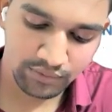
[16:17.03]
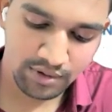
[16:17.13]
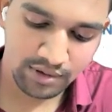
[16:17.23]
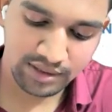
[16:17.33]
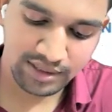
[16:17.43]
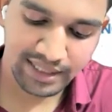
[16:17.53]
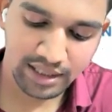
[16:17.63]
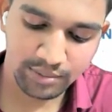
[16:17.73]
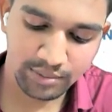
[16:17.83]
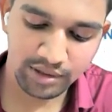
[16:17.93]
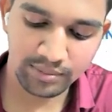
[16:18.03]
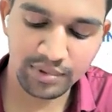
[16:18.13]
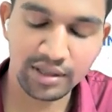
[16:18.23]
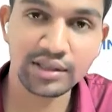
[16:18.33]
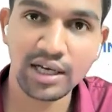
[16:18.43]
was held for the
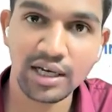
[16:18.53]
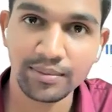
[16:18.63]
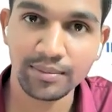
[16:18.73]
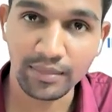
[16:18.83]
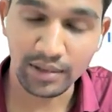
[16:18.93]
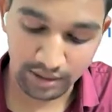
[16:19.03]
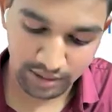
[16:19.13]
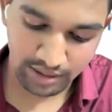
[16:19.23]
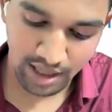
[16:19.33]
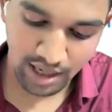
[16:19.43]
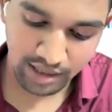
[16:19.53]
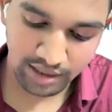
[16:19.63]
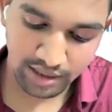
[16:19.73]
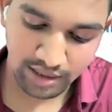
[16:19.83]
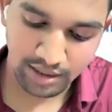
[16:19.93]
first time that
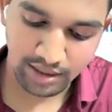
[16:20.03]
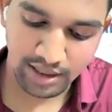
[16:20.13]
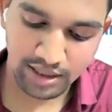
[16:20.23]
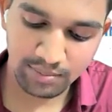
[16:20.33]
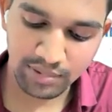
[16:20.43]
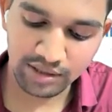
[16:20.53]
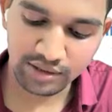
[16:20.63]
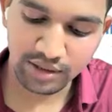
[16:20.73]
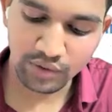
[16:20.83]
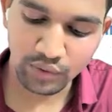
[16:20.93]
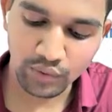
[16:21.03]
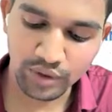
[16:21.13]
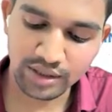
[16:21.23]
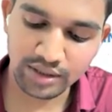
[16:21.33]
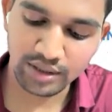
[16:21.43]
any person who
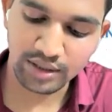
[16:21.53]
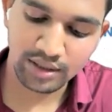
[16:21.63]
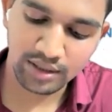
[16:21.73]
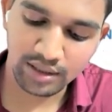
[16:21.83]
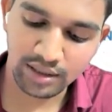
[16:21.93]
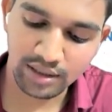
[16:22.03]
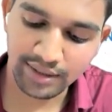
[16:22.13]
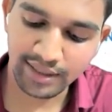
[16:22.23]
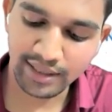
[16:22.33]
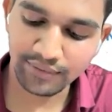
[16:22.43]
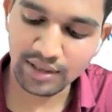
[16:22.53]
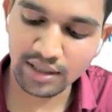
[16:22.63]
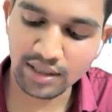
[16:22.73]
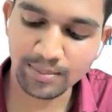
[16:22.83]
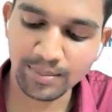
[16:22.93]
is dealing with the
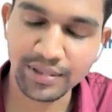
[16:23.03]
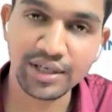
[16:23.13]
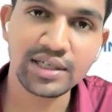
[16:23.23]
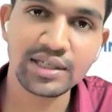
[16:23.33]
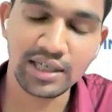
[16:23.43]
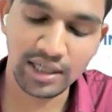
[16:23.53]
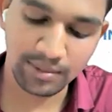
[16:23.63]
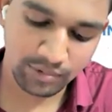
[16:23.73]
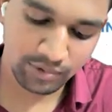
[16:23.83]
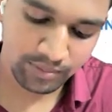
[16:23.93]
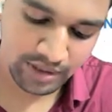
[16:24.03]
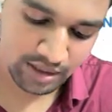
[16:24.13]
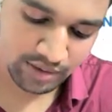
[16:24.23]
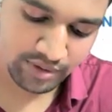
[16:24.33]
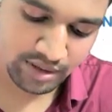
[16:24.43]
company is deemed to be
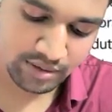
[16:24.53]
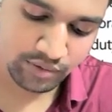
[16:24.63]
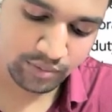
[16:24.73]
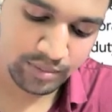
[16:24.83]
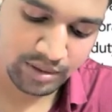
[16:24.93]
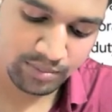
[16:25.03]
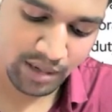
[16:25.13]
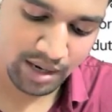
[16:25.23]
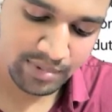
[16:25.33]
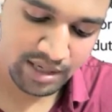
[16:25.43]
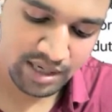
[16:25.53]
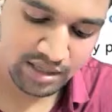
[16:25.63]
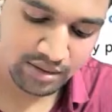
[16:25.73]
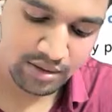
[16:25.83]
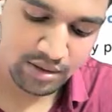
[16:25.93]

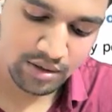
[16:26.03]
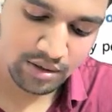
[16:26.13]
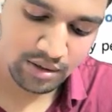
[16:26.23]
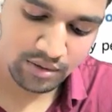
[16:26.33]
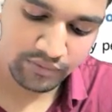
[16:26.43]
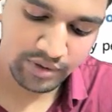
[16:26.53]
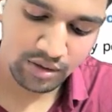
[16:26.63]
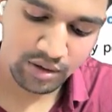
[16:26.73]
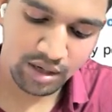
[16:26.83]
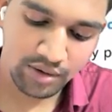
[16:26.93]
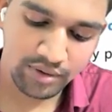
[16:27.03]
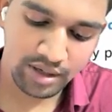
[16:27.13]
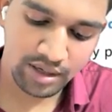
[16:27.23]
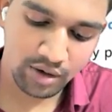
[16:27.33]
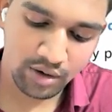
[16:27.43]
familiar with or
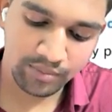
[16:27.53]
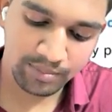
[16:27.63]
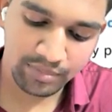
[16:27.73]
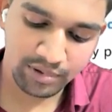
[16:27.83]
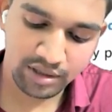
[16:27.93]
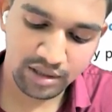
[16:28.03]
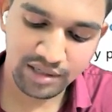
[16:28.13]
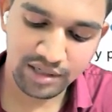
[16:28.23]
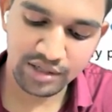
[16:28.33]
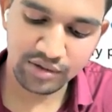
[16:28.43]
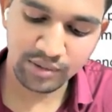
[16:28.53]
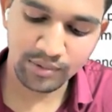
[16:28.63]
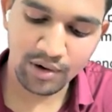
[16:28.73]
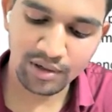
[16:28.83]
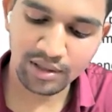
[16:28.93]
aware of the contents of
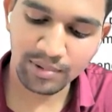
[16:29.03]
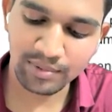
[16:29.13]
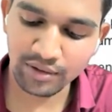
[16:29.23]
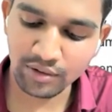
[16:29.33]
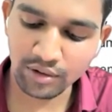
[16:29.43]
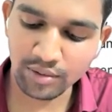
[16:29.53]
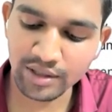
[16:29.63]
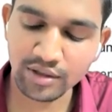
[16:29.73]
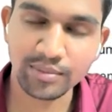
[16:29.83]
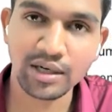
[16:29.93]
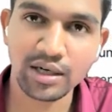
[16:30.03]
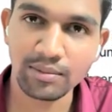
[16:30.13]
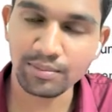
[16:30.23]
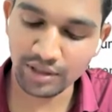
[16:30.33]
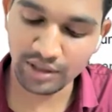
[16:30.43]
all the public documents of the
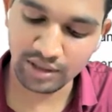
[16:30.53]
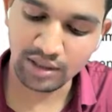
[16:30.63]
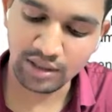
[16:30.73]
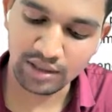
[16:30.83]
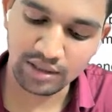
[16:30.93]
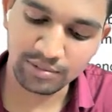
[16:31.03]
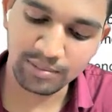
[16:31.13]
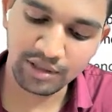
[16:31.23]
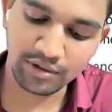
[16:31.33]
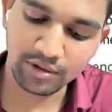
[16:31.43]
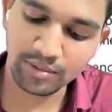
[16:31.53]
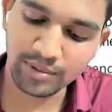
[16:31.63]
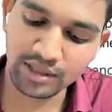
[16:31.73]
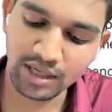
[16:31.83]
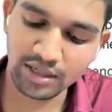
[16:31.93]
company. These public
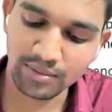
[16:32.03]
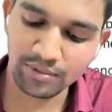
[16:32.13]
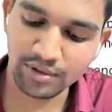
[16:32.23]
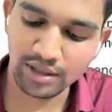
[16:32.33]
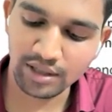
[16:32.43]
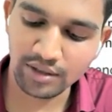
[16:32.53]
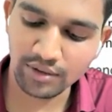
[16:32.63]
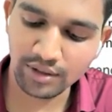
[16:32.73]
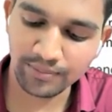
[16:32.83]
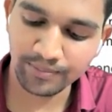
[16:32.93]
documents are MOU,